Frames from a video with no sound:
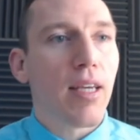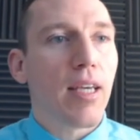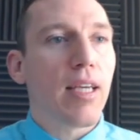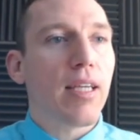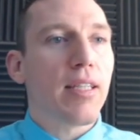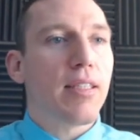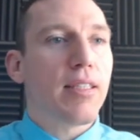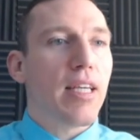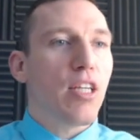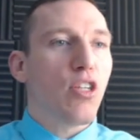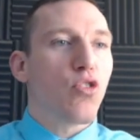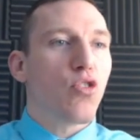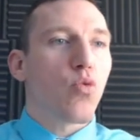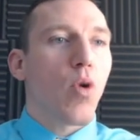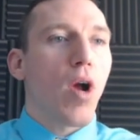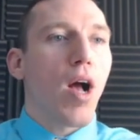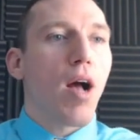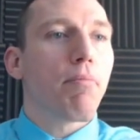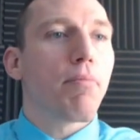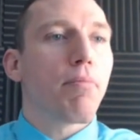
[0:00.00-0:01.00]
ET
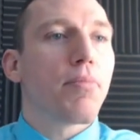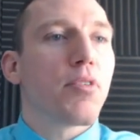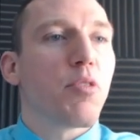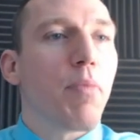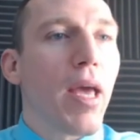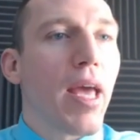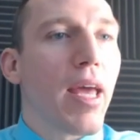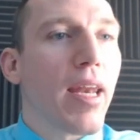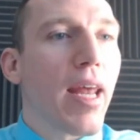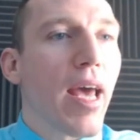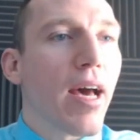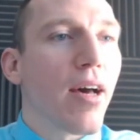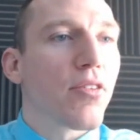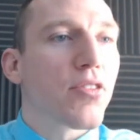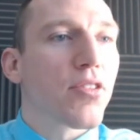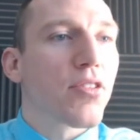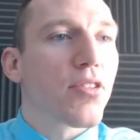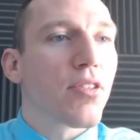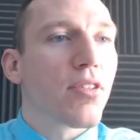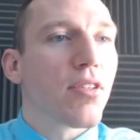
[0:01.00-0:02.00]
drop,
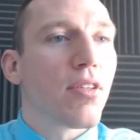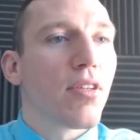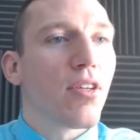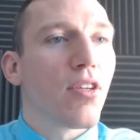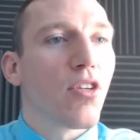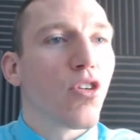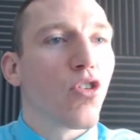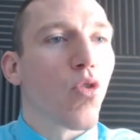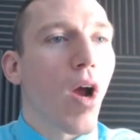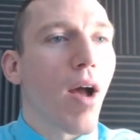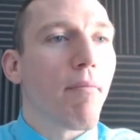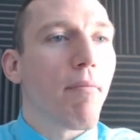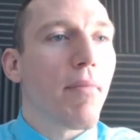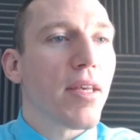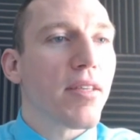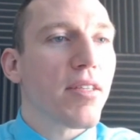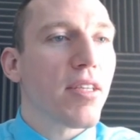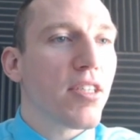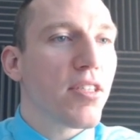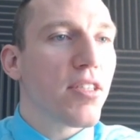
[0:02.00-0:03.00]
Spamhaus, drop
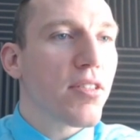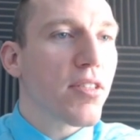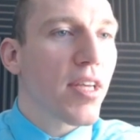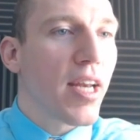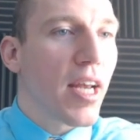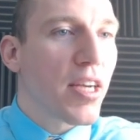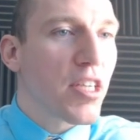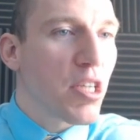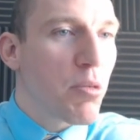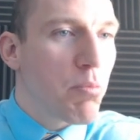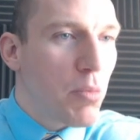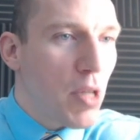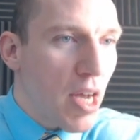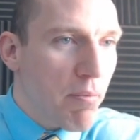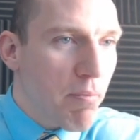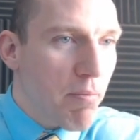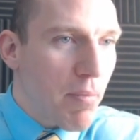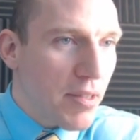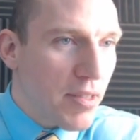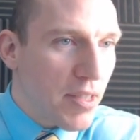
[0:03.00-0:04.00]
messages, connection
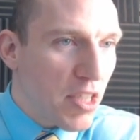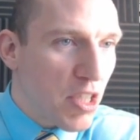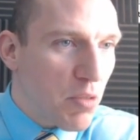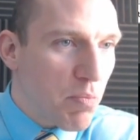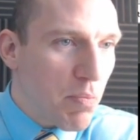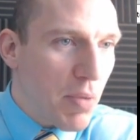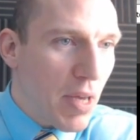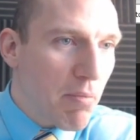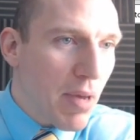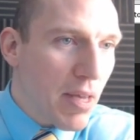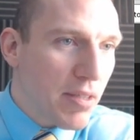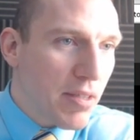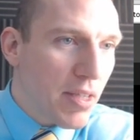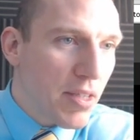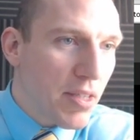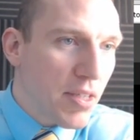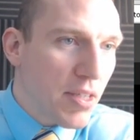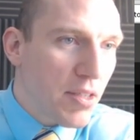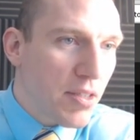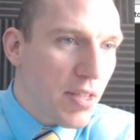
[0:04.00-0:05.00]
block messages, ping
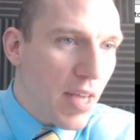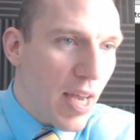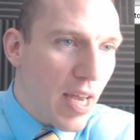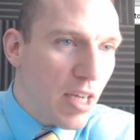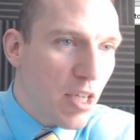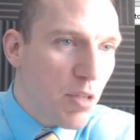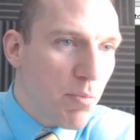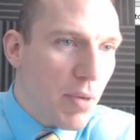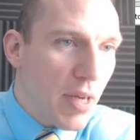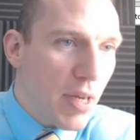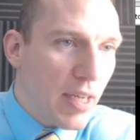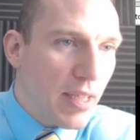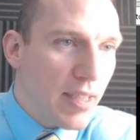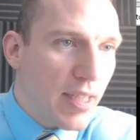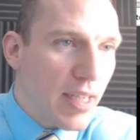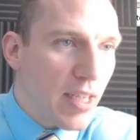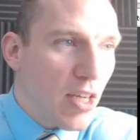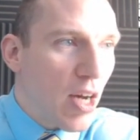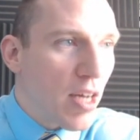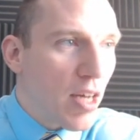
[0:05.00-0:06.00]
messages, hping,
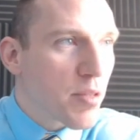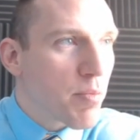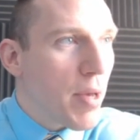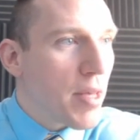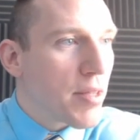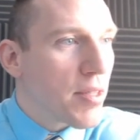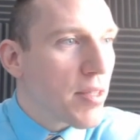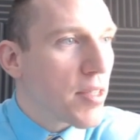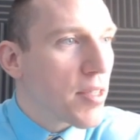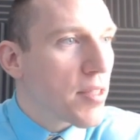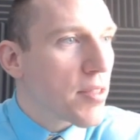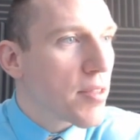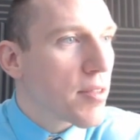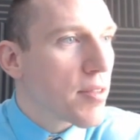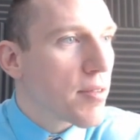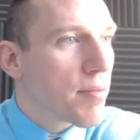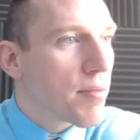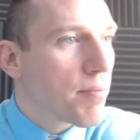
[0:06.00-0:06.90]
DDoS messages.